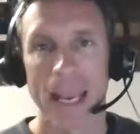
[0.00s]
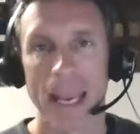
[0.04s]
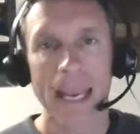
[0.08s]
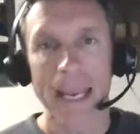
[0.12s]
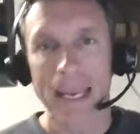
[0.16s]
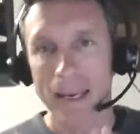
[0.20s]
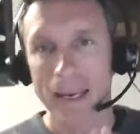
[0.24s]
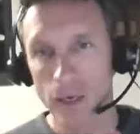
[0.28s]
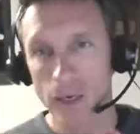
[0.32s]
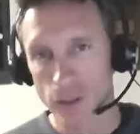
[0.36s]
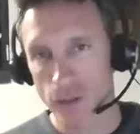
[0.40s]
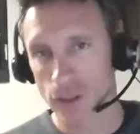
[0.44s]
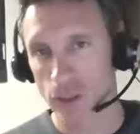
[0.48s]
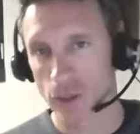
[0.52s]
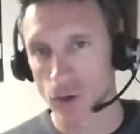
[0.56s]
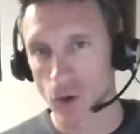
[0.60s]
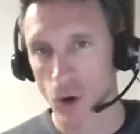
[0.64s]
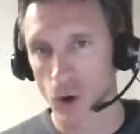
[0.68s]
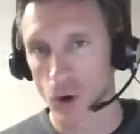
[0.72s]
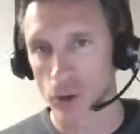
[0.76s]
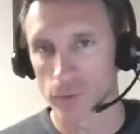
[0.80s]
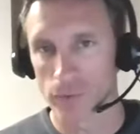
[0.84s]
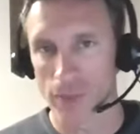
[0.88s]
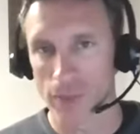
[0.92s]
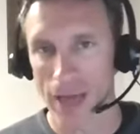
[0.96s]
Here's the
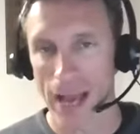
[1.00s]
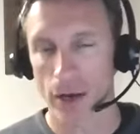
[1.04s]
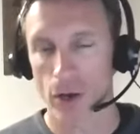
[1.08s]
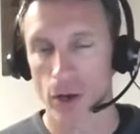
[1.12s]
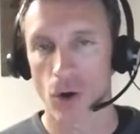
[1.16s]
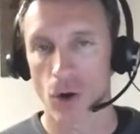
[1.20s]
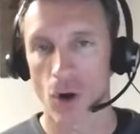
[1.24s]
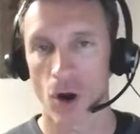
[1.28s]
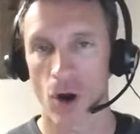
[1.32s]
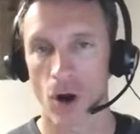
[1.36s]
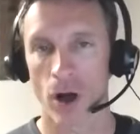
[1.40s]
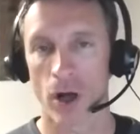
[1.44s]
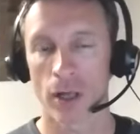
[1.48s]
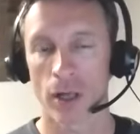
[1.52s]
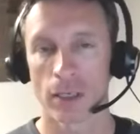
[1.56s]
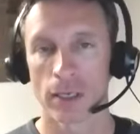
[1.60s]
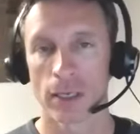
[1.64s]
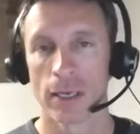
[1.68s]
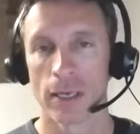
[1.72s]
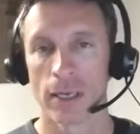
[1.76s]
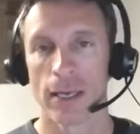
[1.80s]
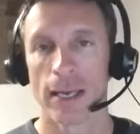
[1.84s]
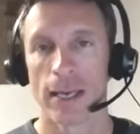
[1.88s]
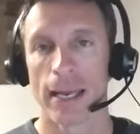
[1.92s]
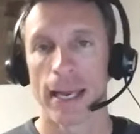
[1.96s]
goal of that call.
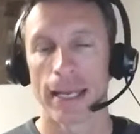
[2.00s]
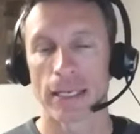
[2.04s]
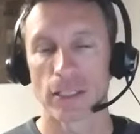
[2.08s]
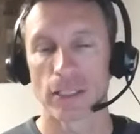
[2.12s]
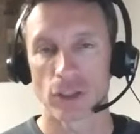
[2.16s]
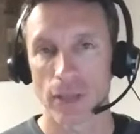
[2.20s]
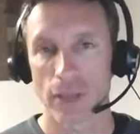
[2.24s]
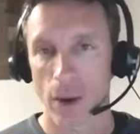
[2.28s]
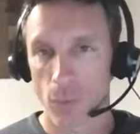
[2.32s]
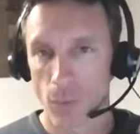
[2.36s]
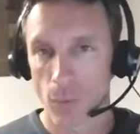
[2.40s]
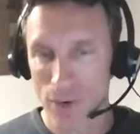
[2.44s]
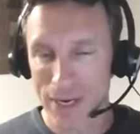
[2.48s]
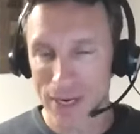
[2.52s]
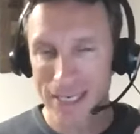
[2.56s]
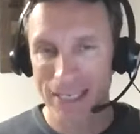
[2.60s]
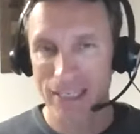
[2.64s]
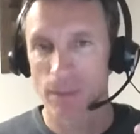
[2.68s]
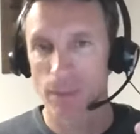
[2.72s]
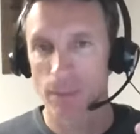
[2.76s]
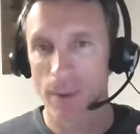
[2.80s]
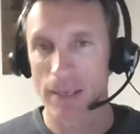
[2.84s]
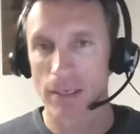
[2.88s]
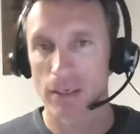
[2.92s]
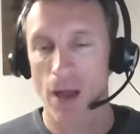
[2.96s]
It's so that we can
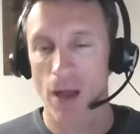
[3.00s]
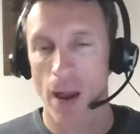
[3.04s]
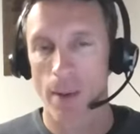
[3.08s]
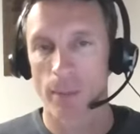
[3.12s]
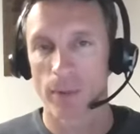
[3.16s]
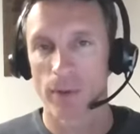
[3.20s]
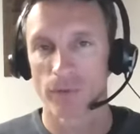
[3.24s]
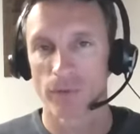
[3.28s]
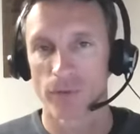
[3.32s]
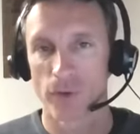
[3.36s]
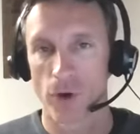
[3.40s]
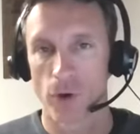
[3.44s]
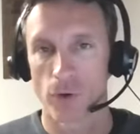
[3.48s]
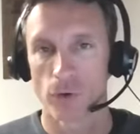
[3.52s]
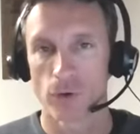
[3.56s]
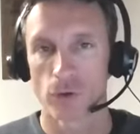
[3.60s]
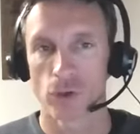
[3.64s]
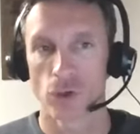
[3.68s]
spend time on the phone